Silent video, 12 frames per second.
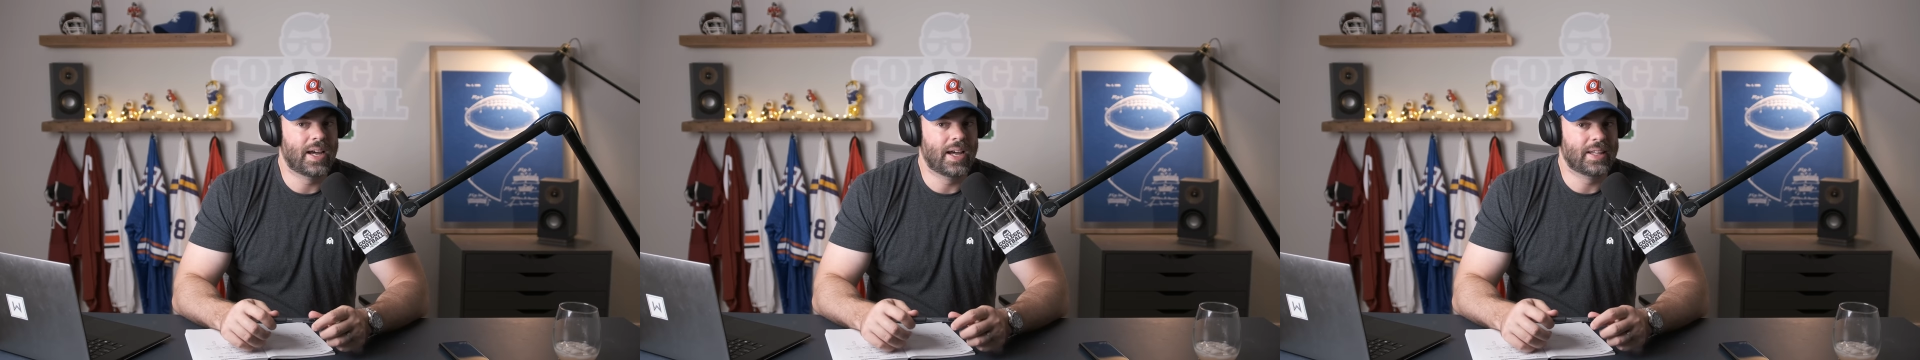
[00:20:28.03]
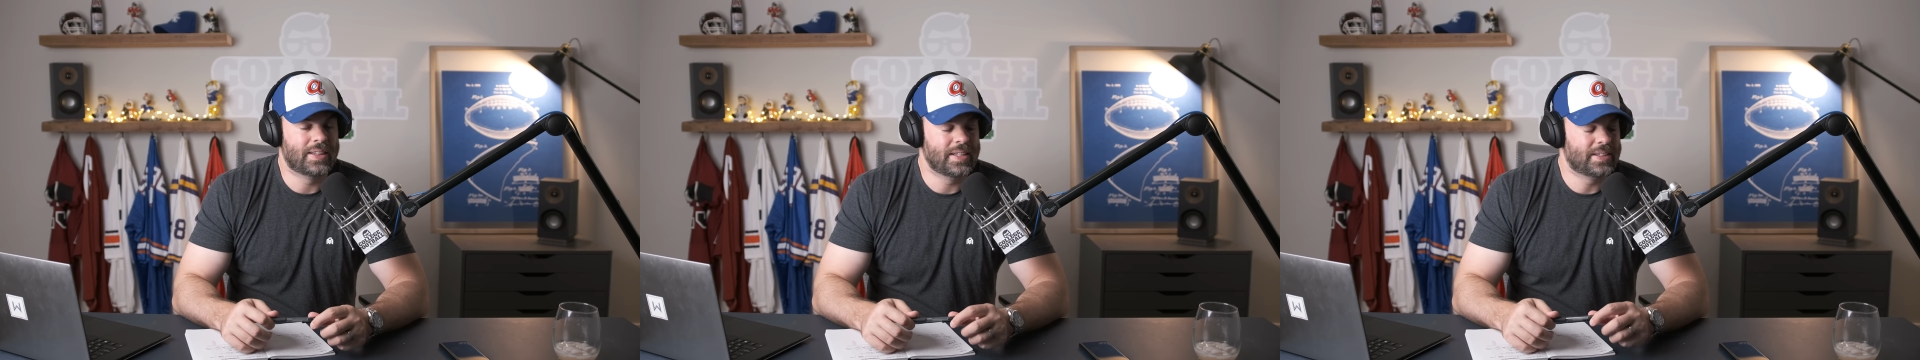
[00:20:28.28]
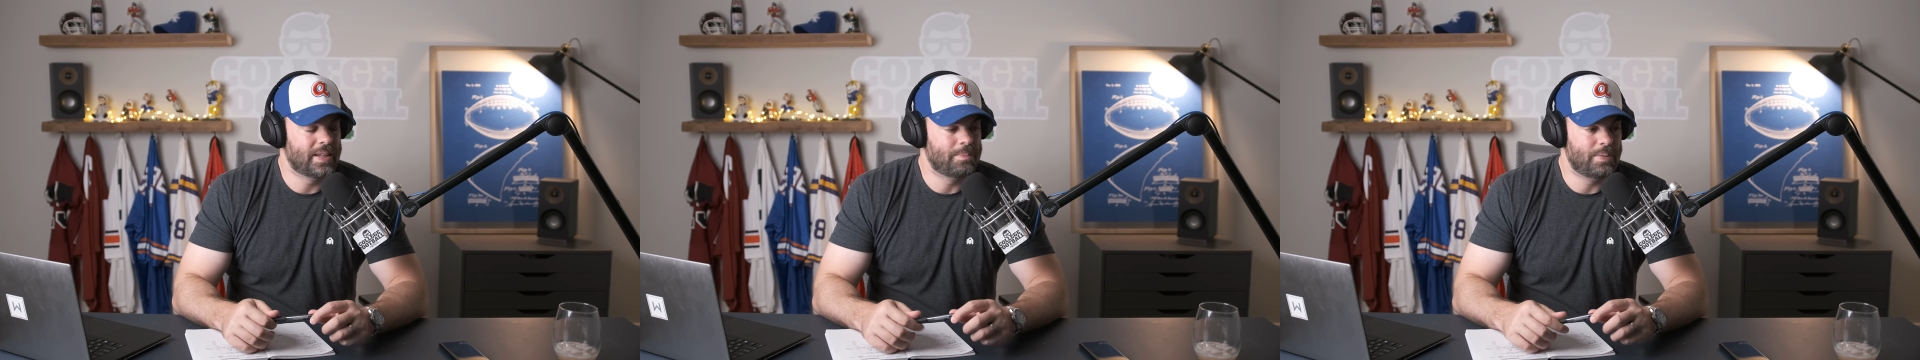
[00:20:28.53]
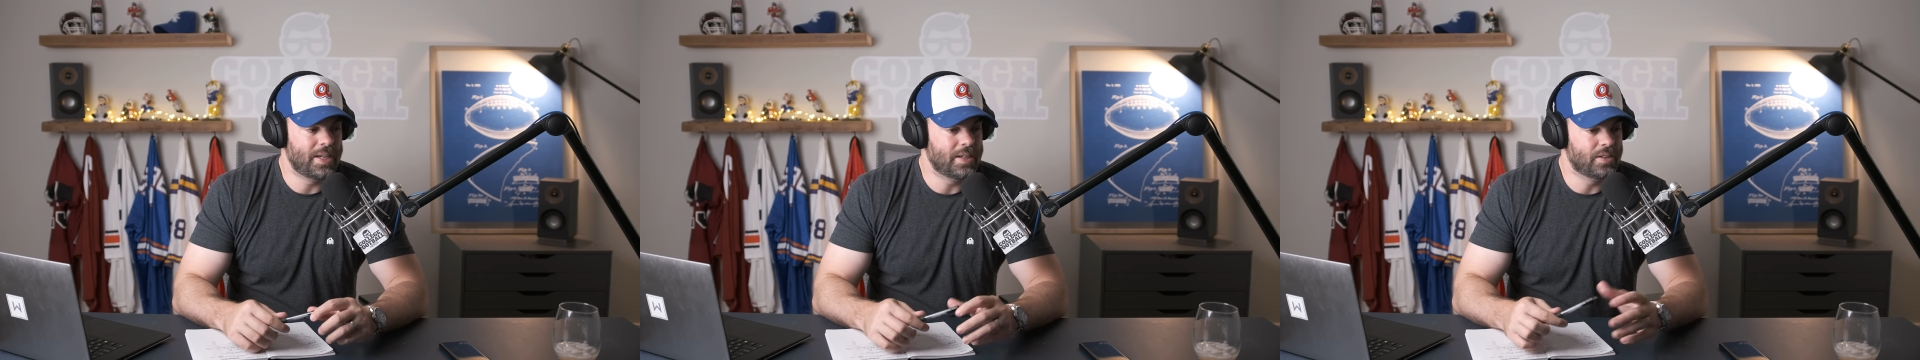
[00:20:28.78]
I think they
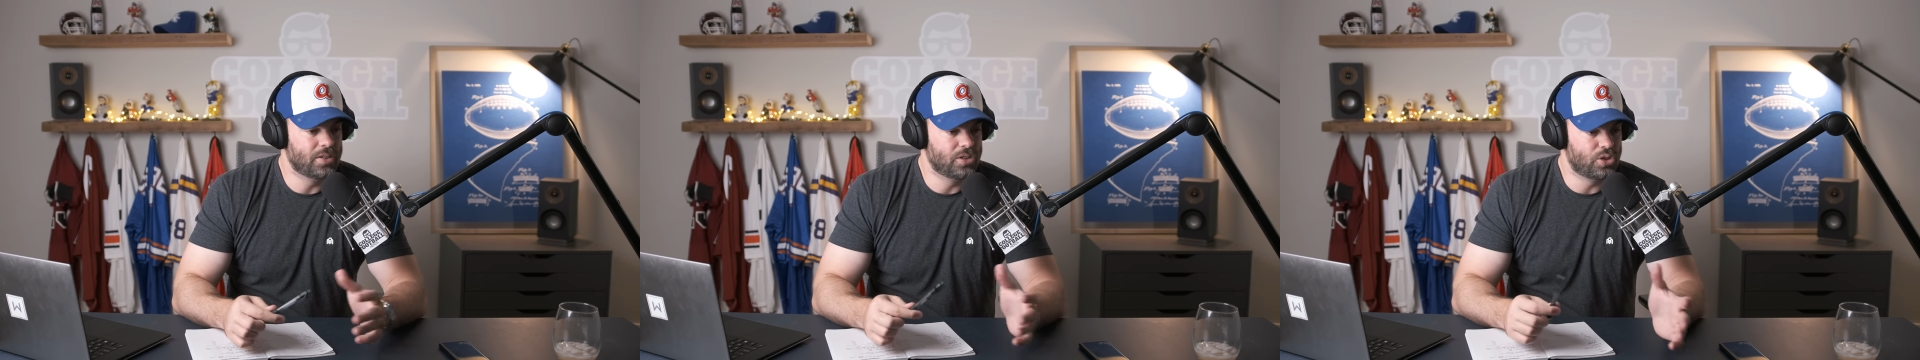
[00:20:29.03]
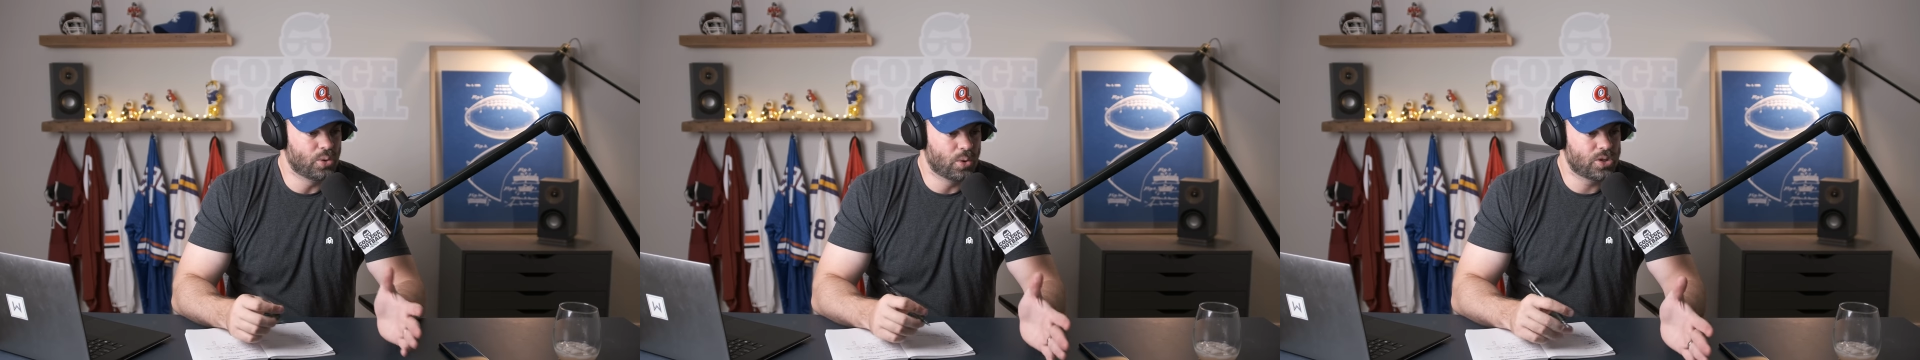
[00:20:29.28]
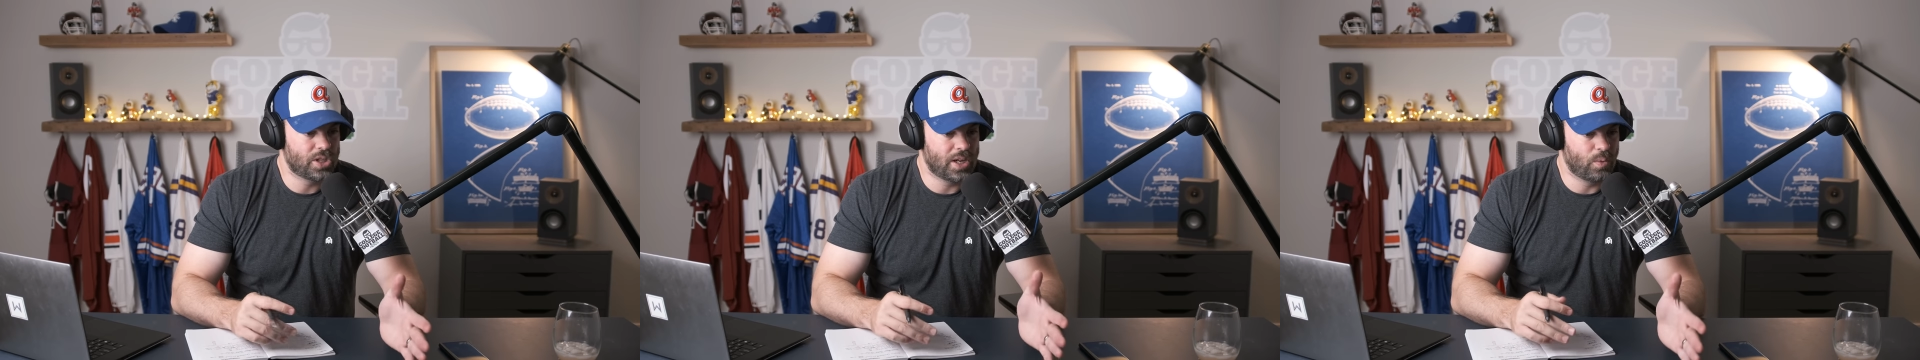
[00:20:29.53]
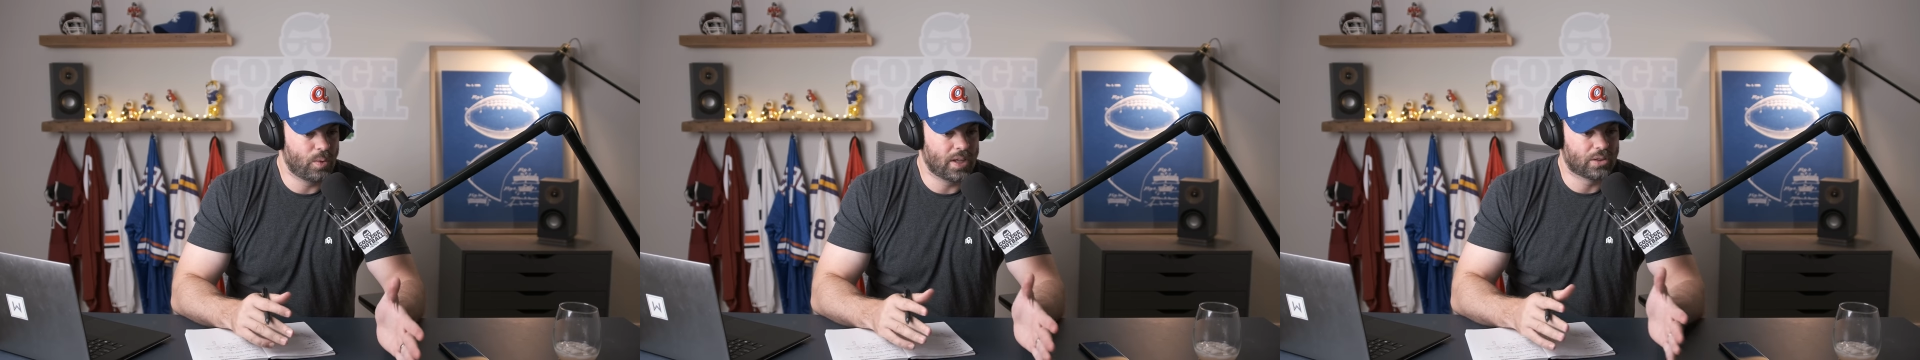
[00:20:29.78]
beat Georgia
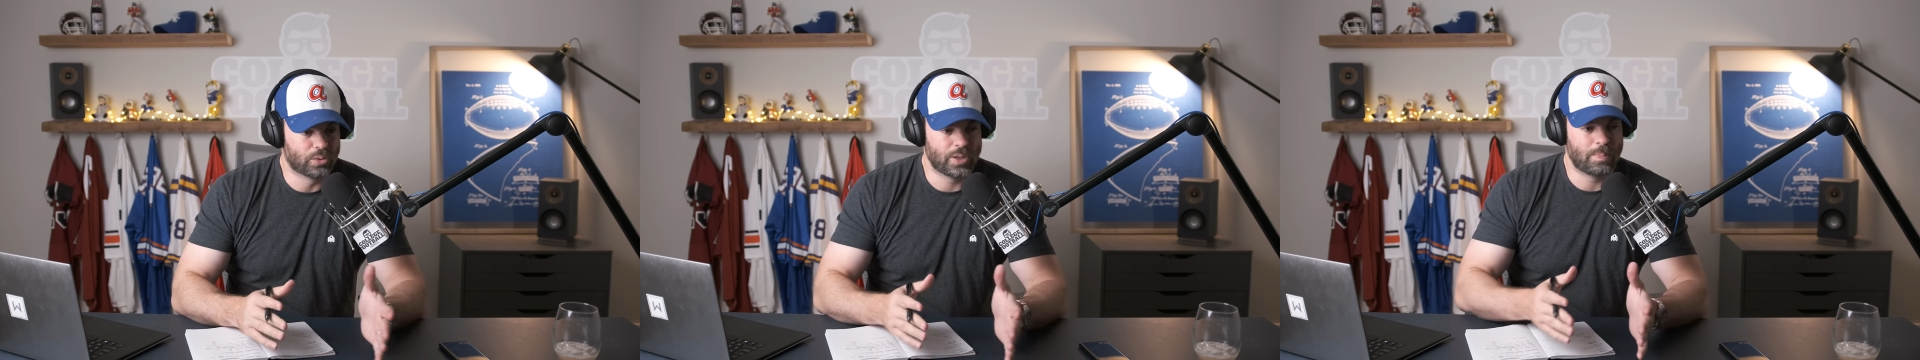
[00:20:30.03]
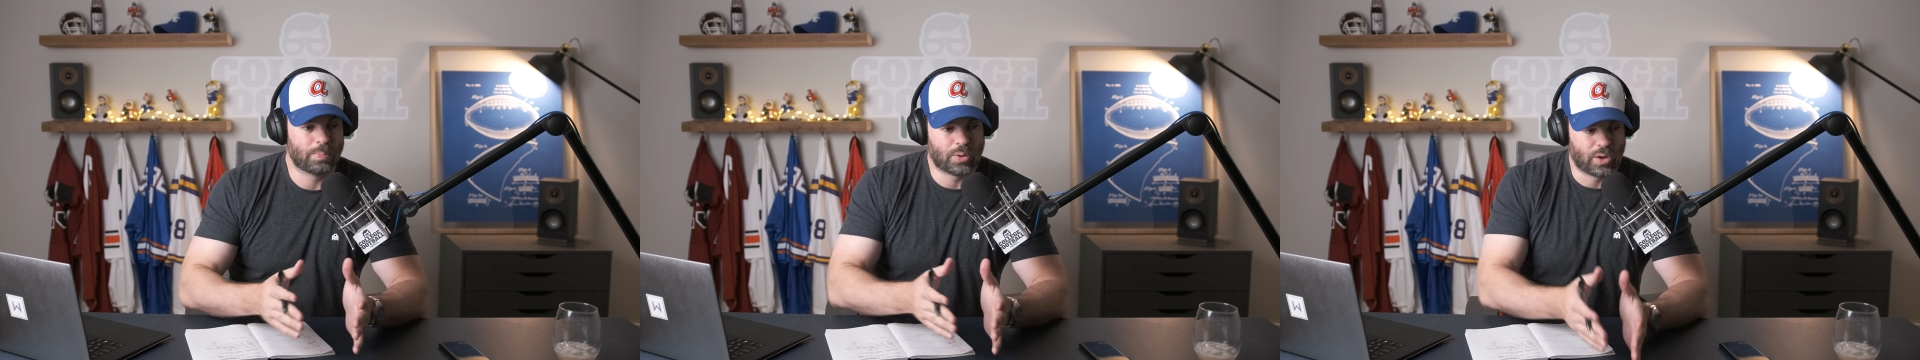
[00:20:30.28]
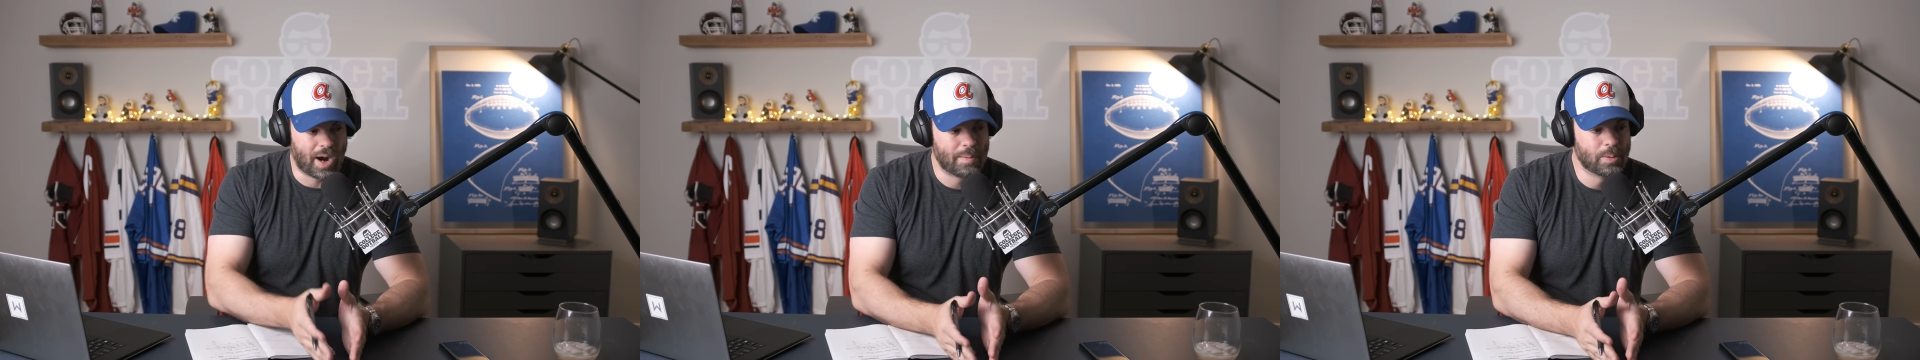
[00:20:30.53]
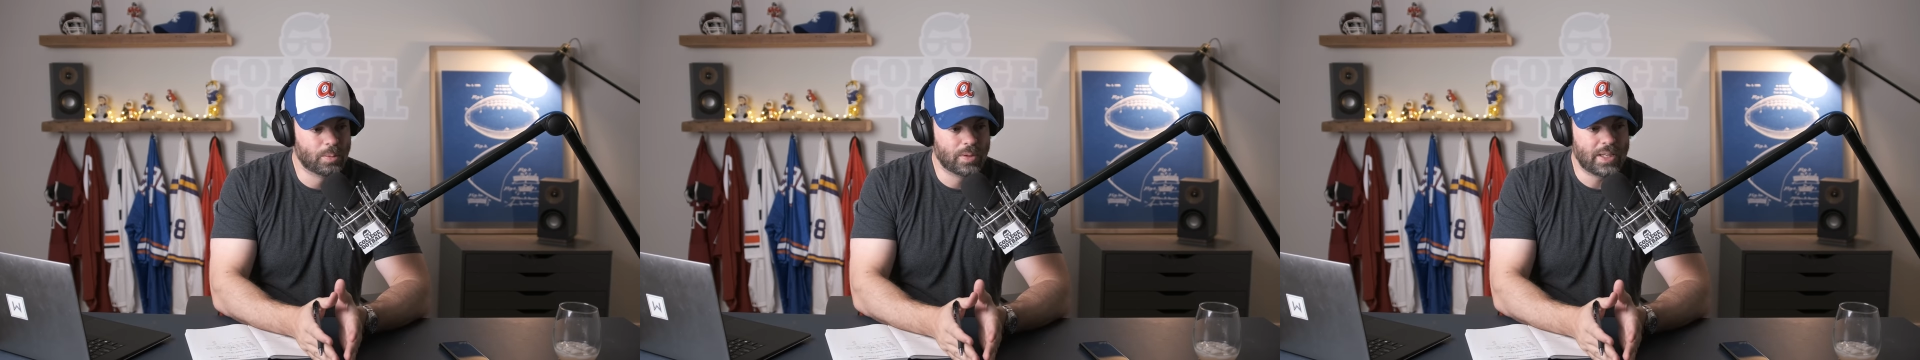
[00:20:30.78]
in week three
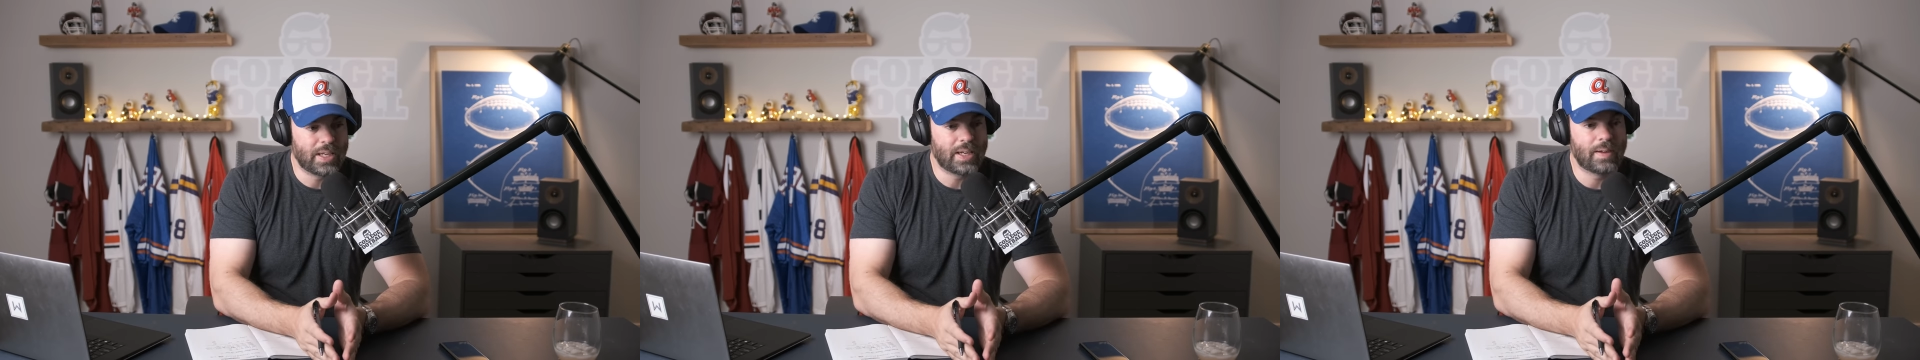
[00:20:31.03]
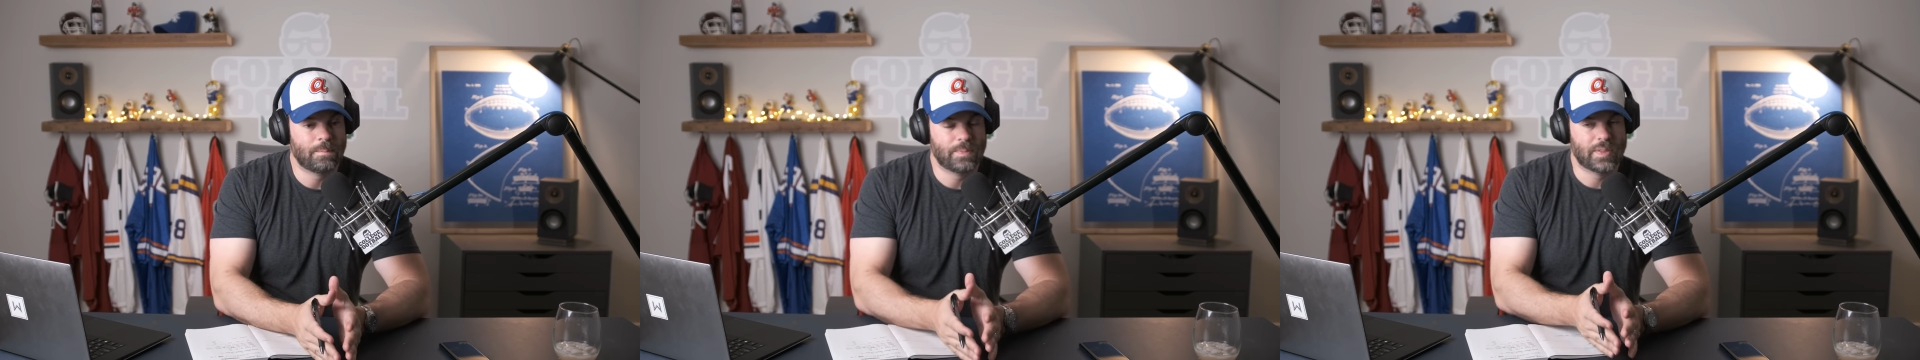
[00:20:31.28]
probably,